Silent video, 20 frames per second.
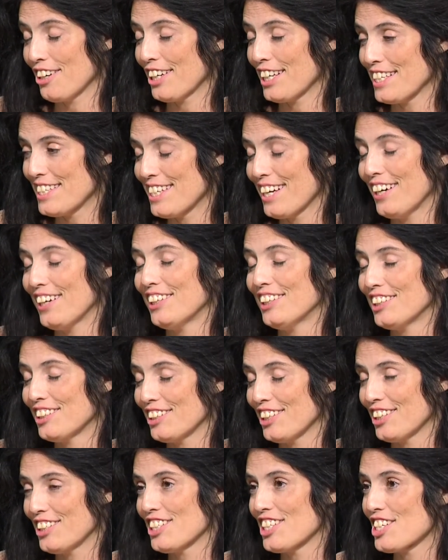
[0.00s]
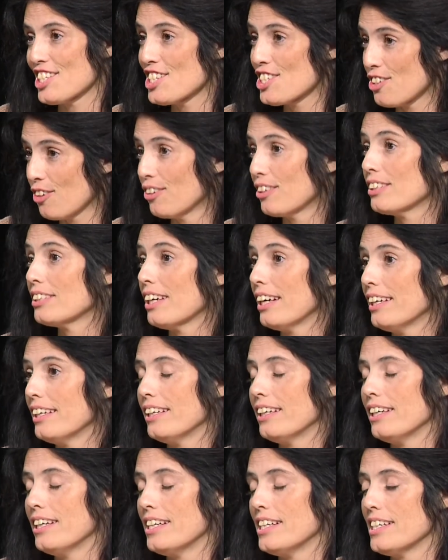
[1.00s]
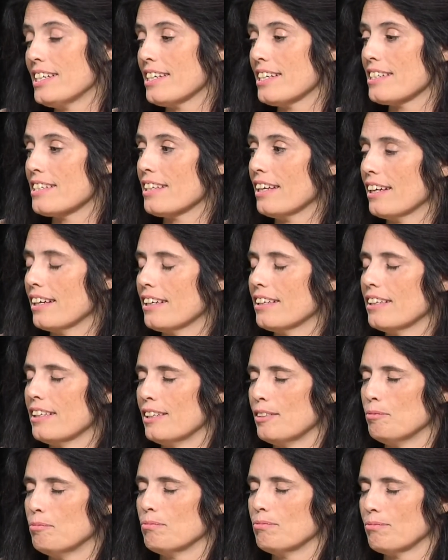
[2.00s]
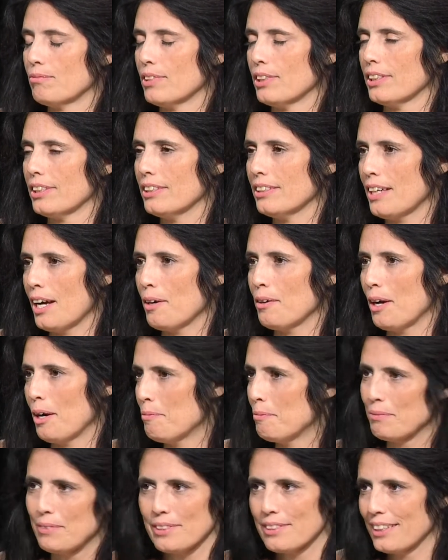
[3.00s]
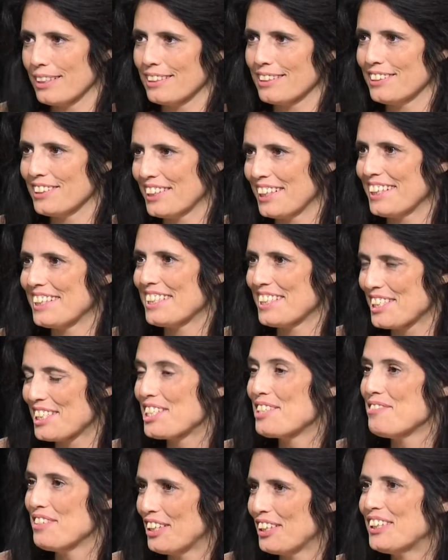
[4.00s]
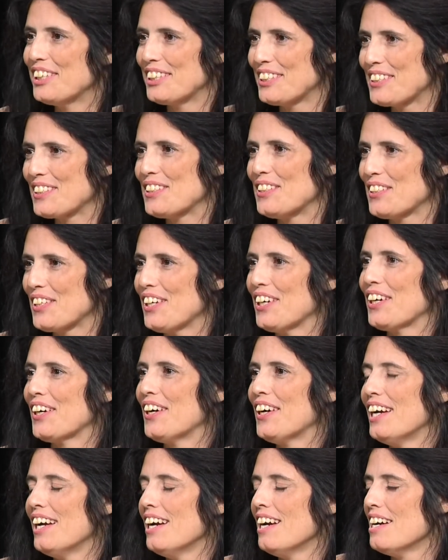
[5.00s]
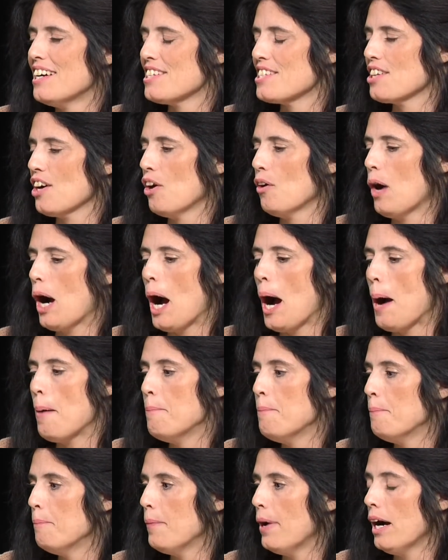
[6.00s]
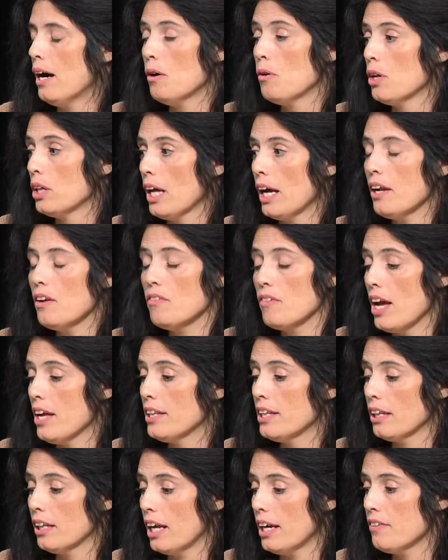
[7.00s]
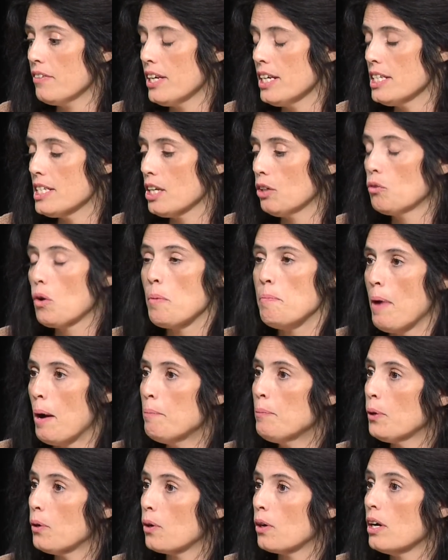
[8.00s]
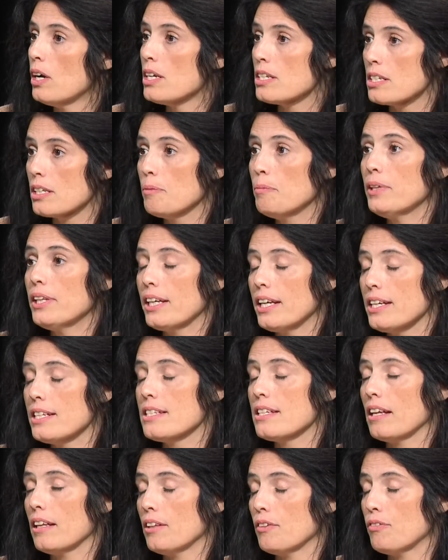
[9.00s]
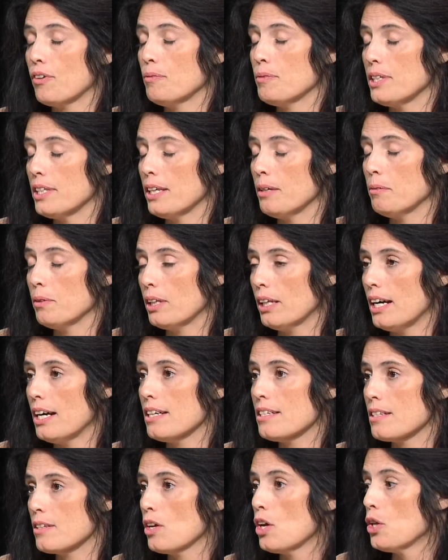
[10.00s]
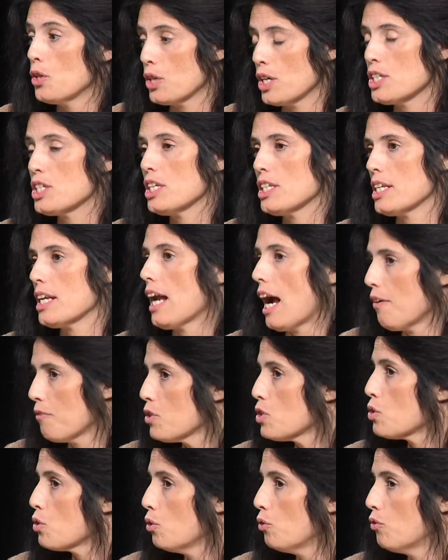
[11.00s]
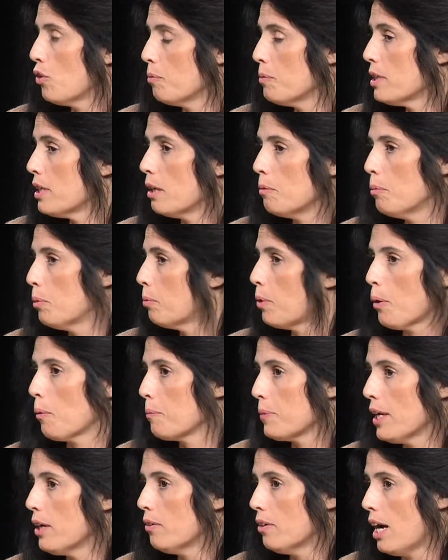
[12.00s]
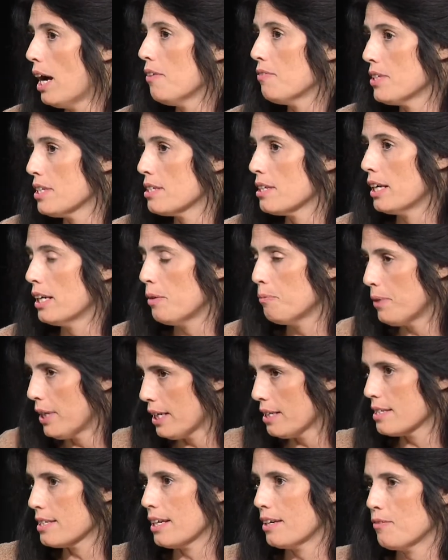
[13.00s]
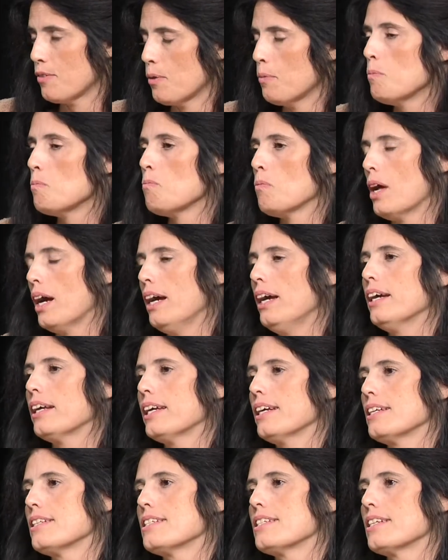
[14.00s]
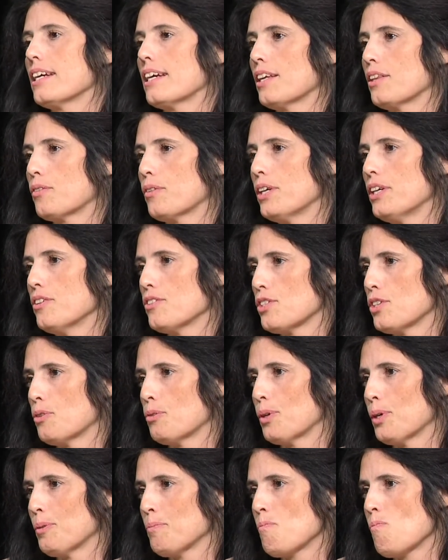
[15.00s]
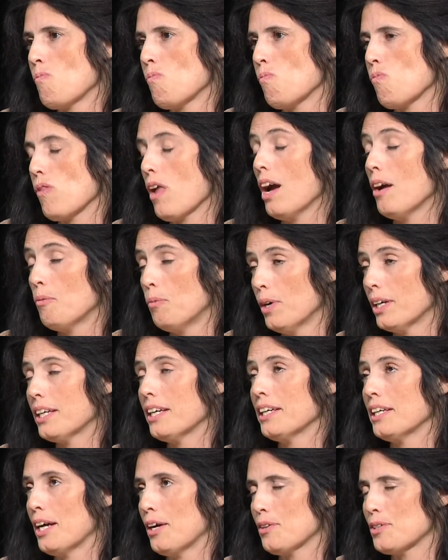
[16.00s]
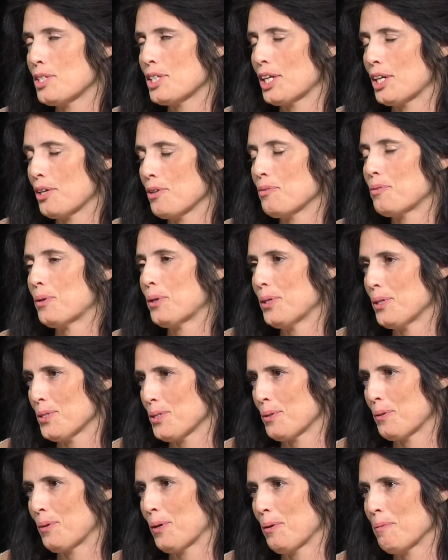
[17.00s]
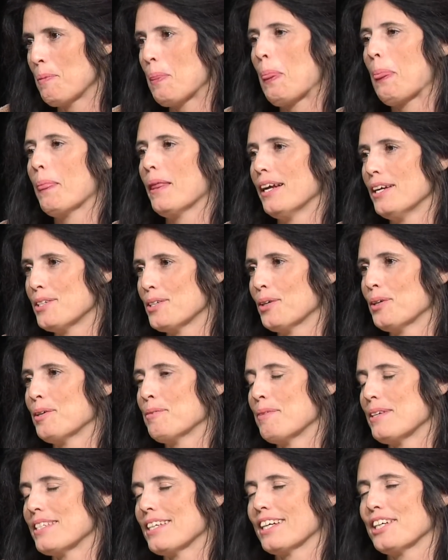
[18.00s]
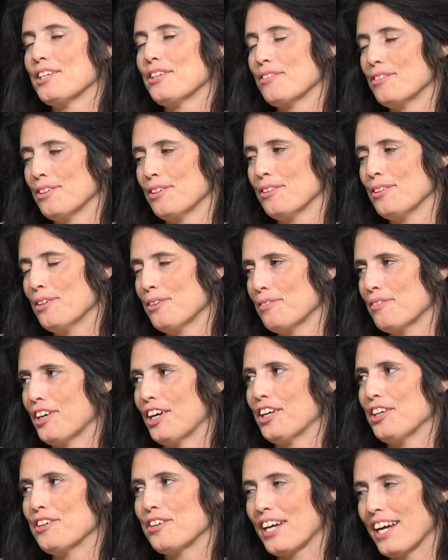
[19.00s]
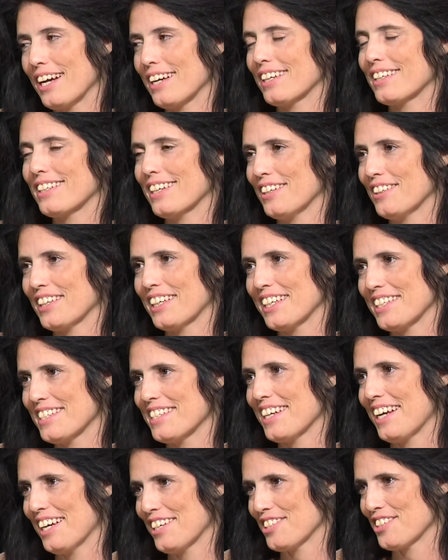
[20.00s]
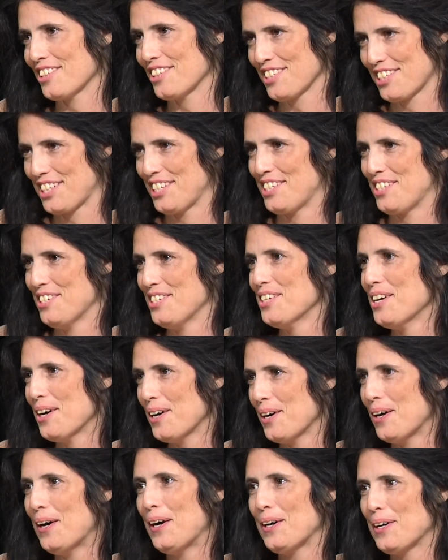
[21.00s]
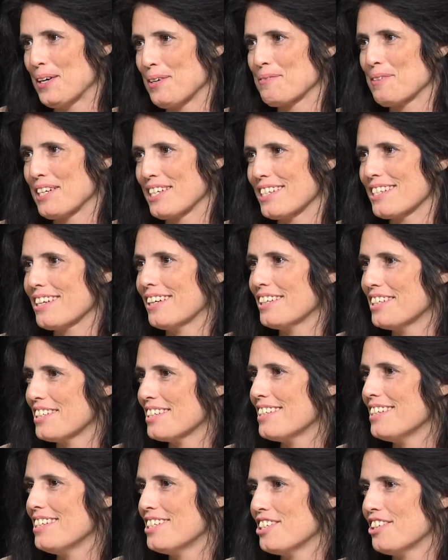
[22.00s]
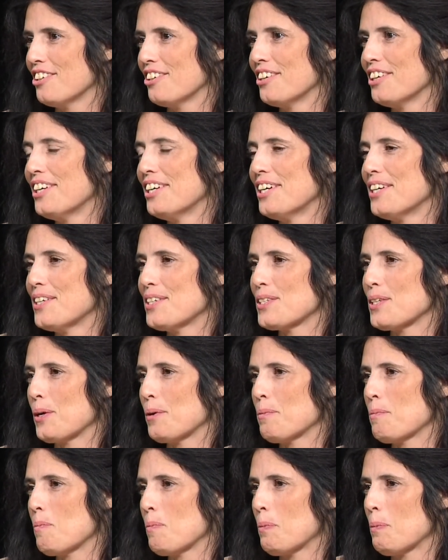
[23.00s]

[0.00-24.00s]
I can tell they're just so excited, and it just like I'm just like, okay, this is going to be a good school year. So a lot of kids they'll remember. Some of the kids on the farm to table class, because it's an after school farm to table program, they don't have to sign up. They can sign for. I had kids take it 3 years in a row. I have one kid now that's taken it 4 years in a row. And I told him, I was like, no fair. You can't tell the kids the answers because you know all I'm going to teach you. So.